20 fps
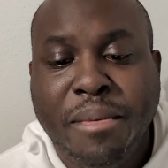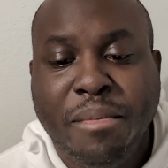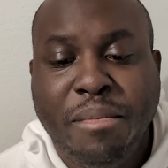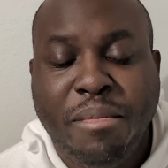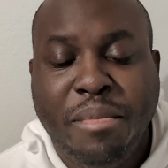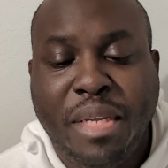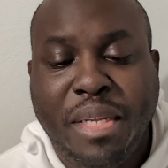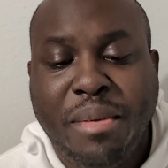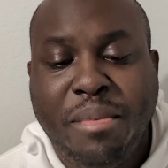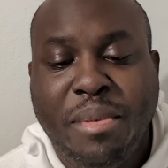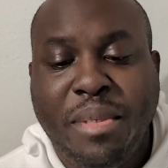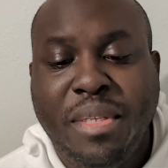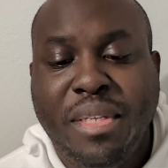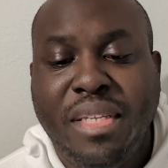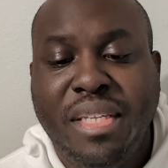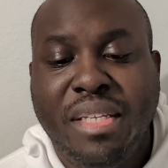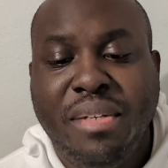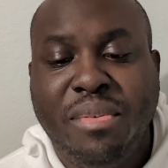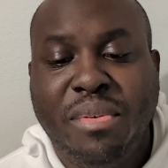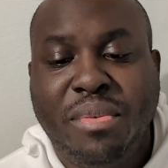Maybe
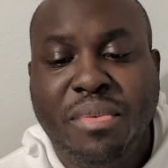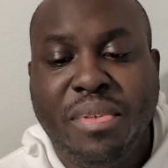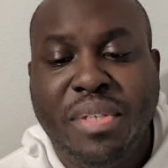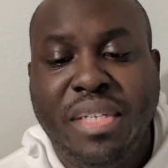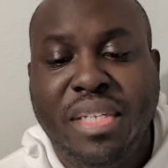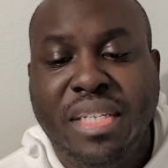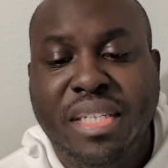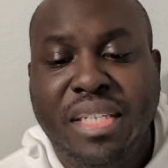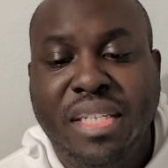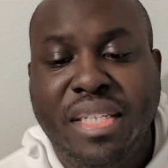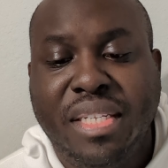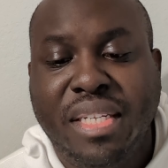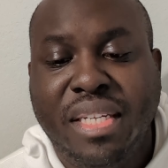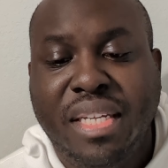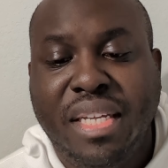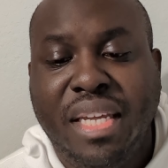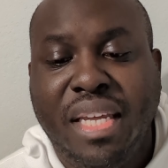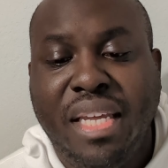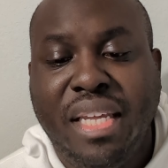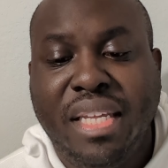he will read it
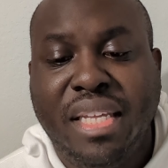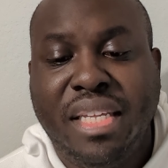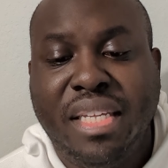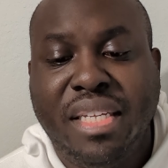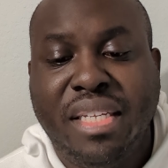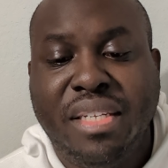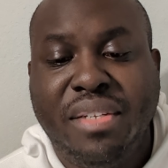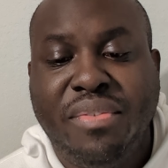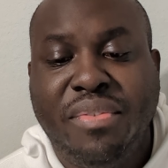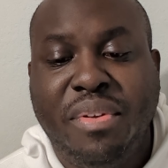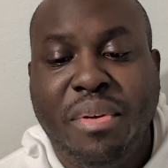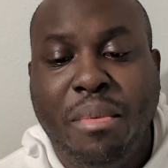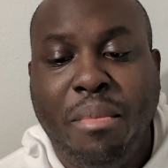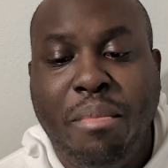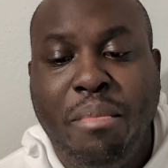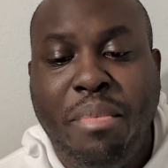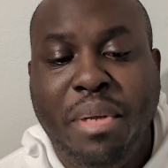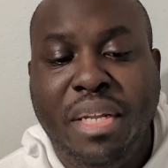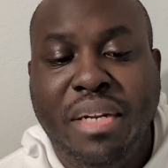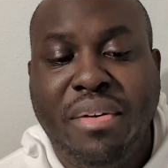and
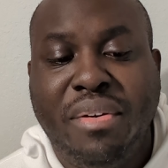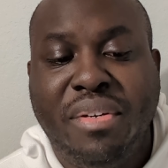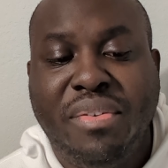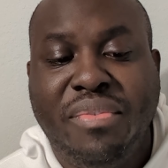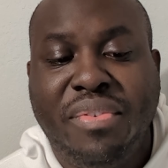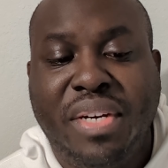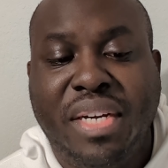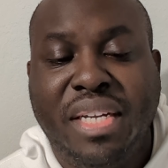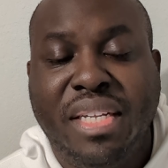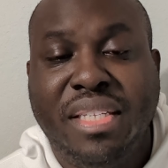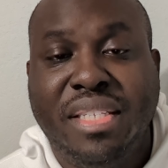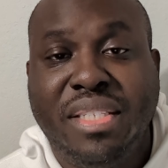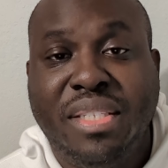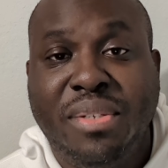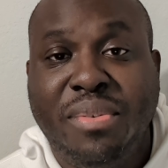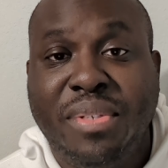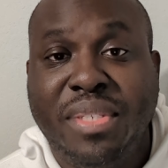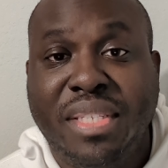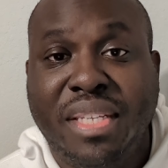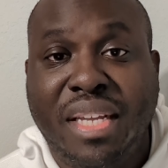give better advice
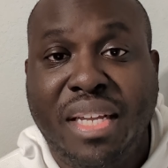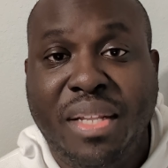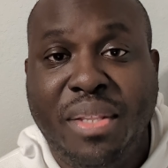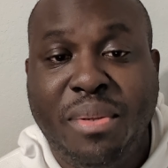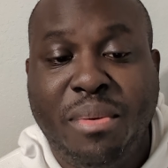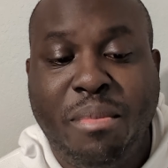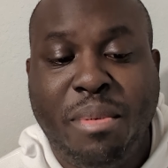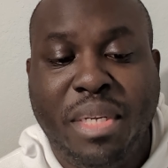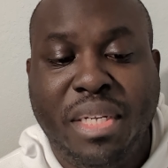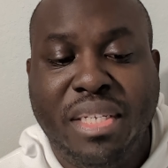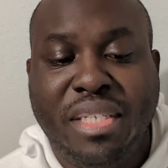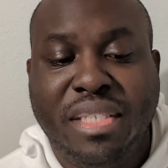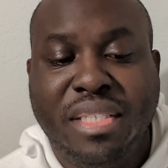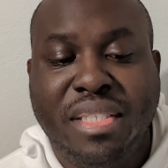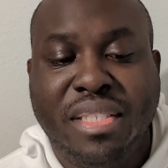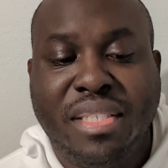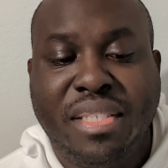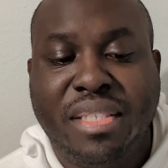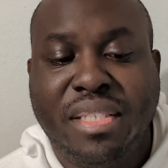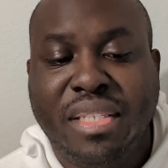to his other
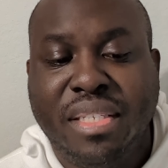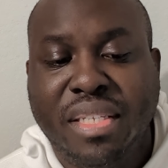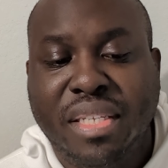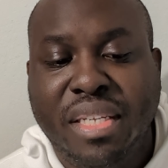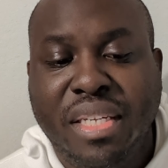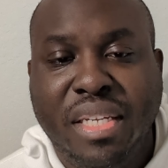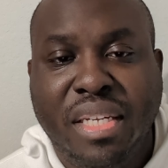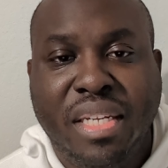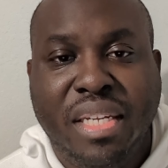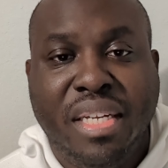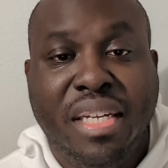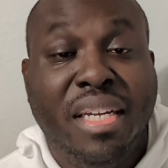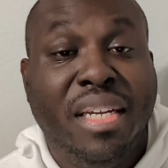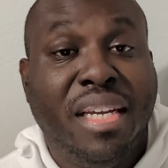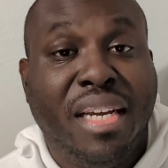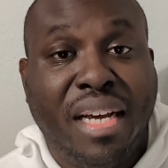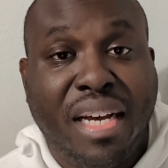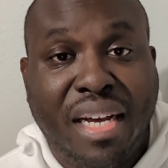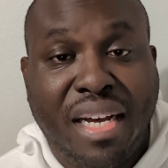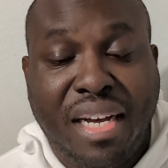patients.
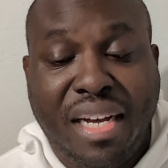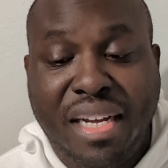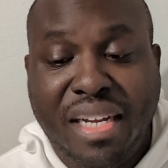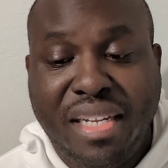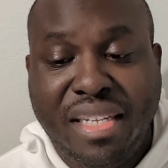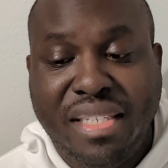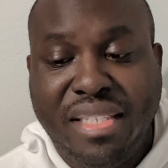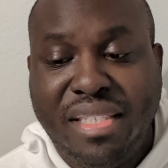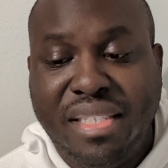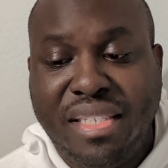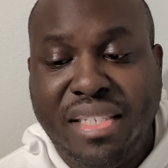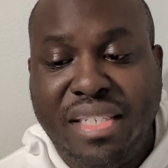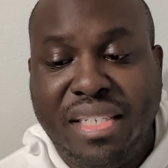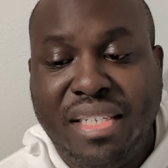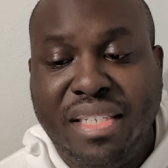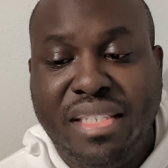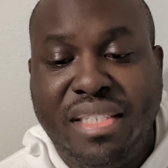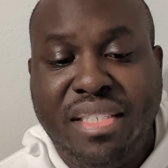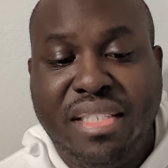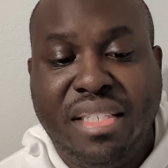I
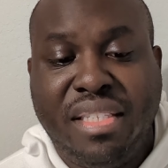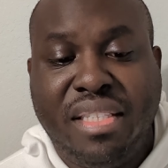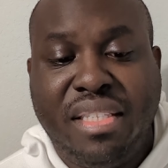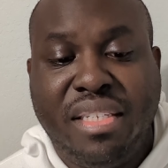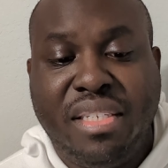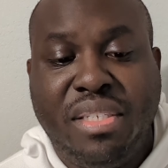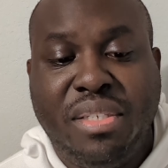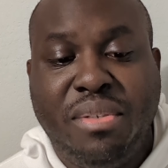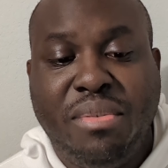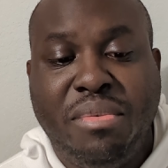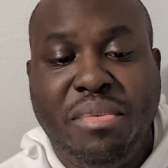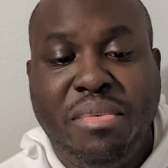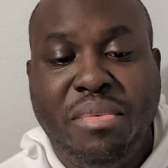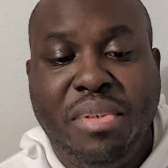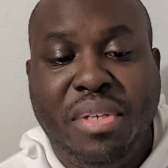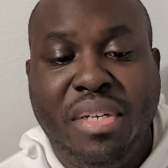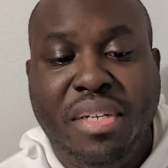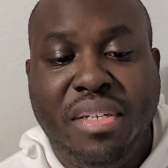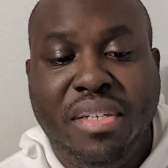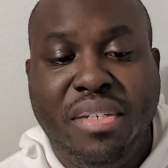suggest that
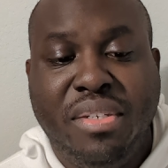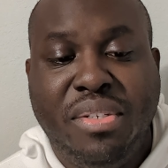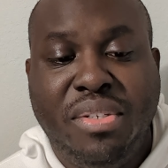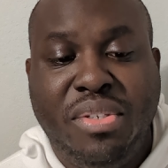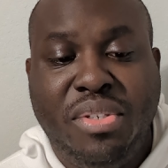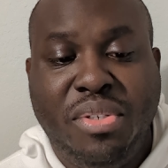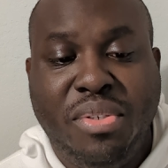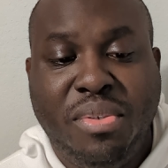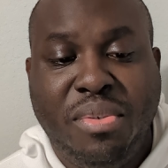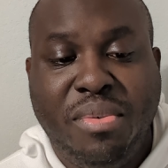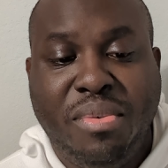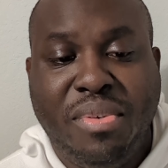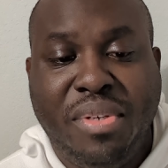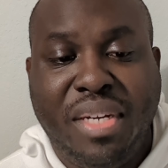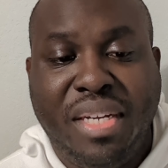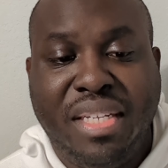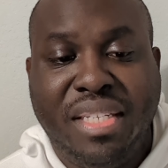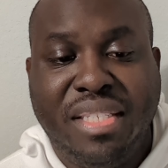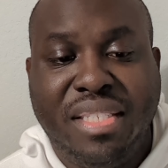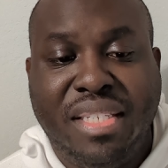you do
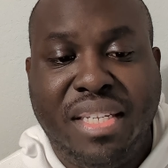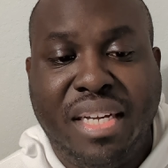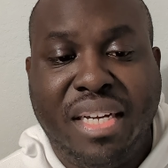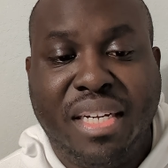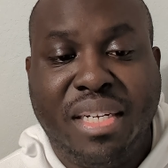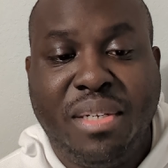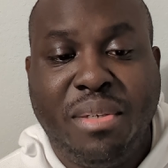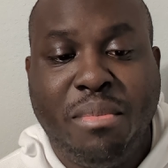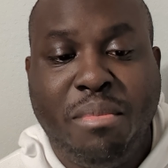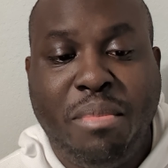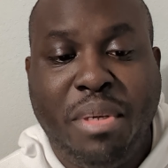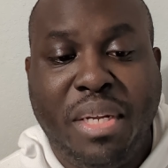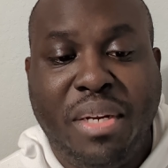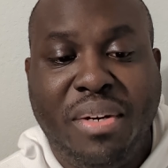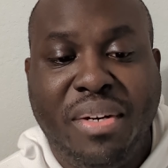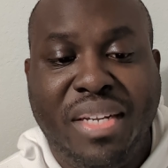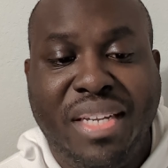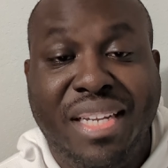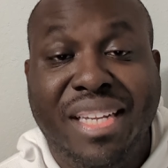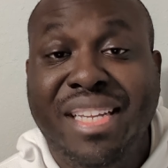as Dr.
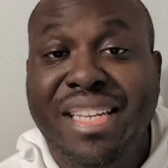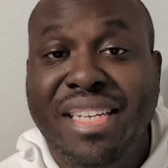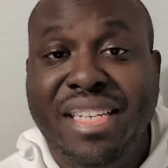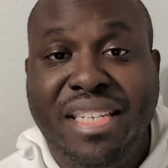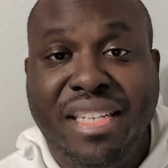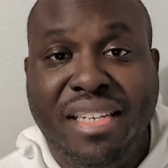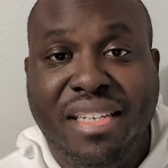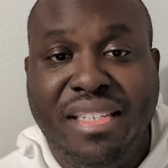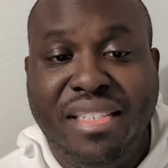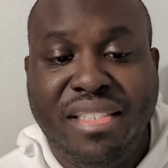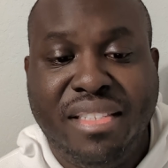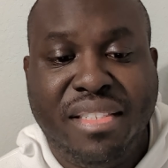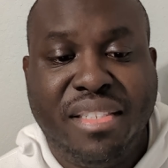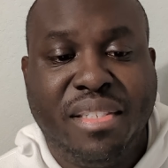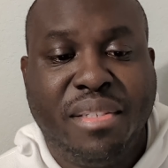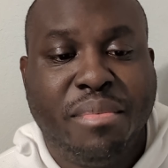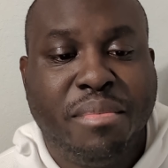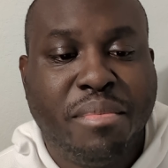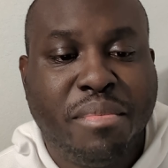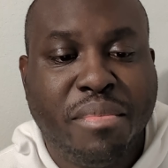Berry
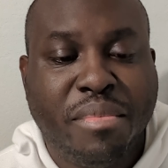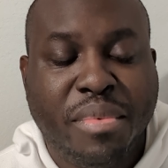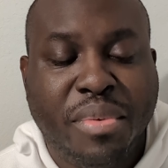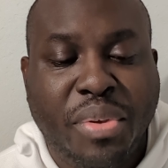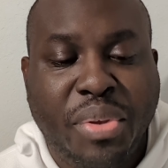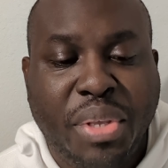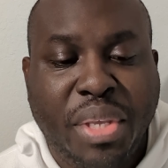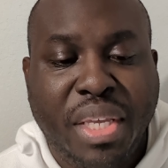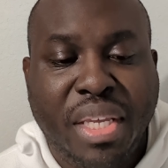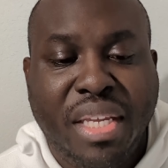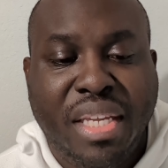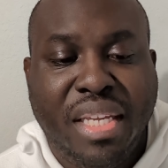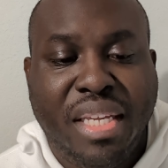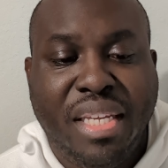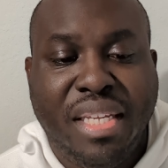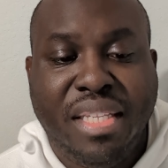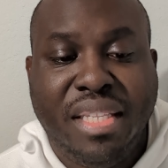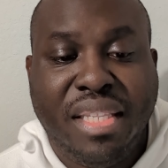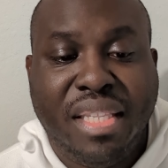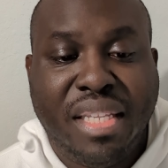does.
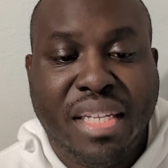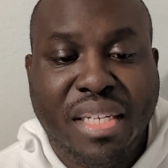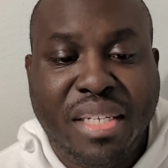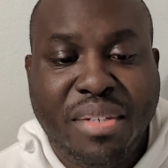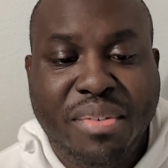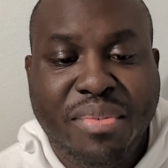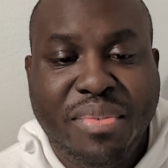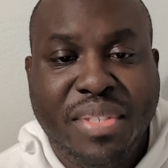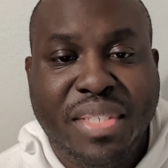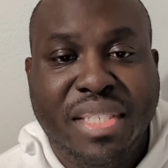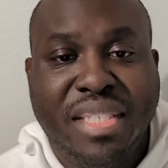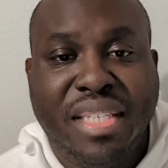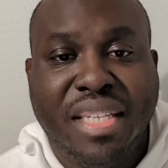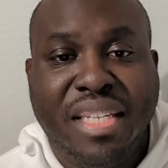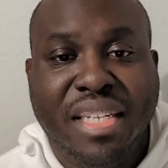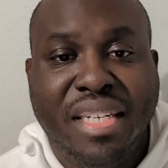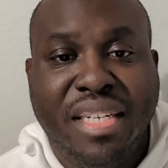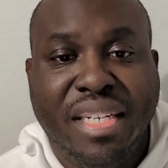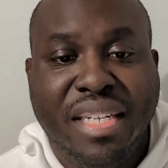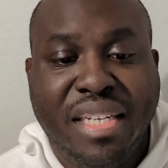He loves
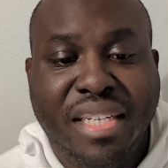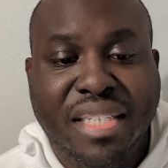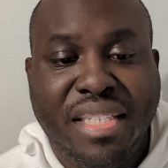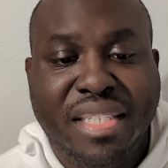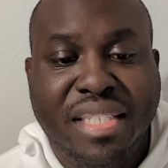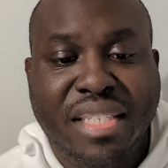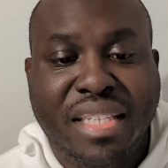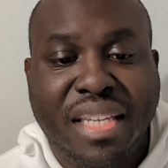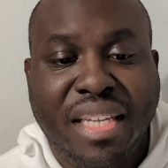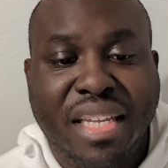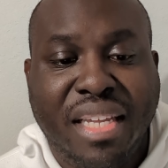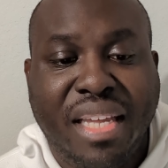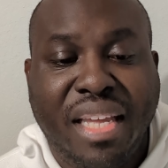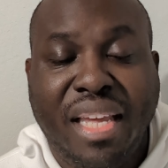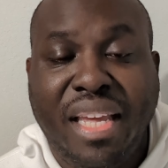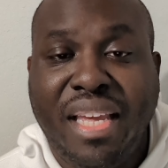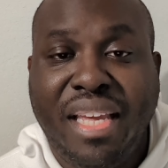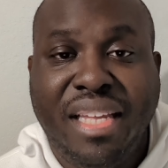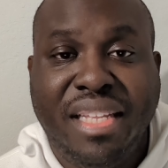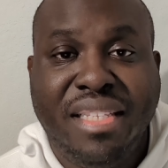nuts
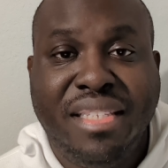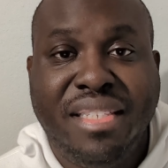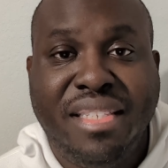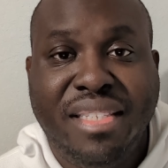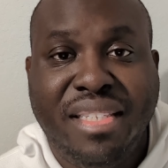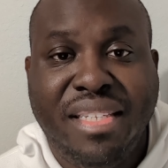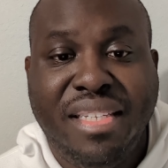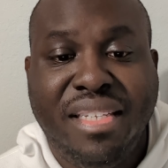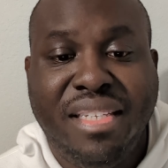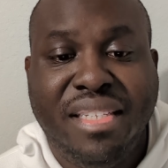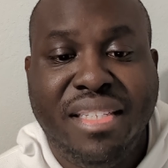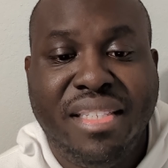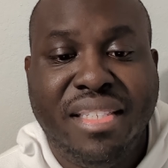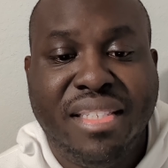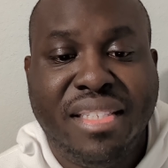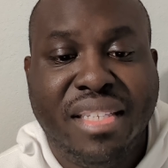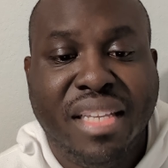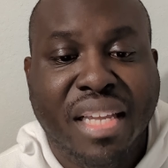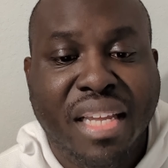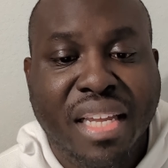and
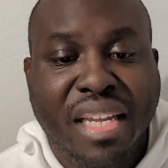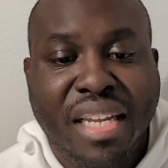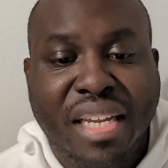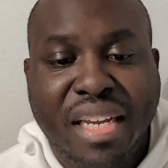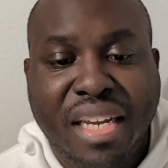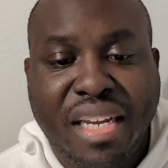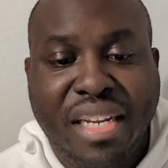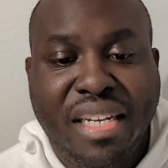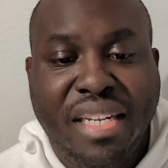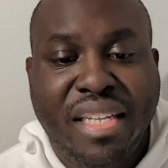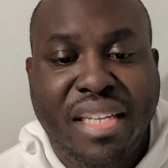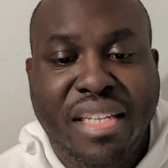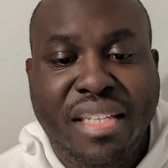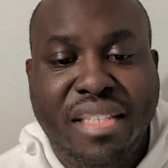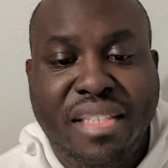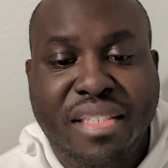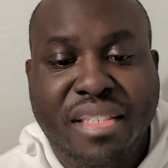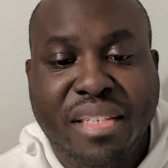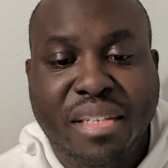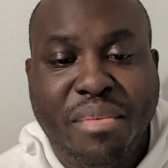seeds and
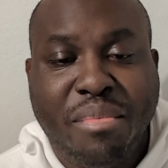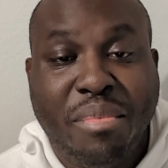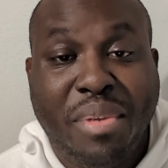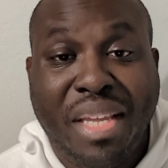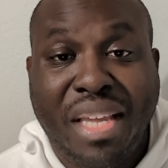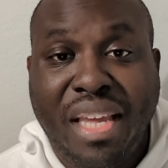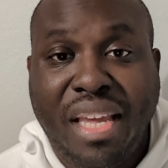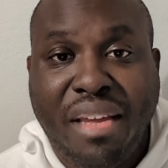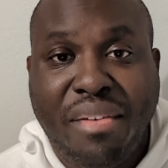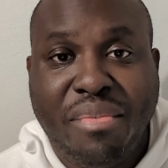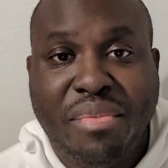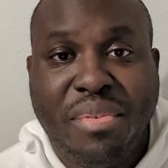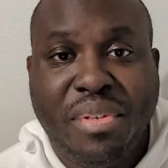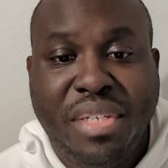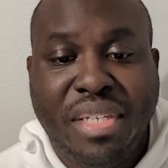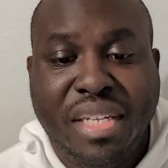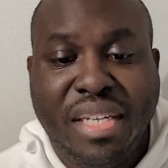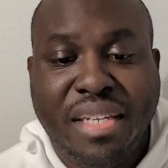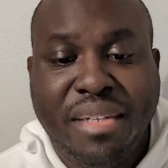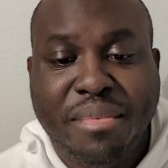eats some every
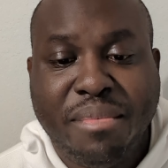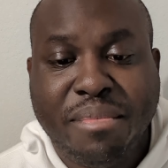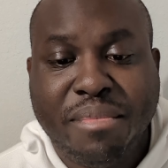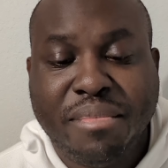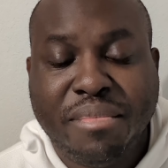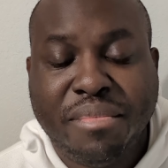day.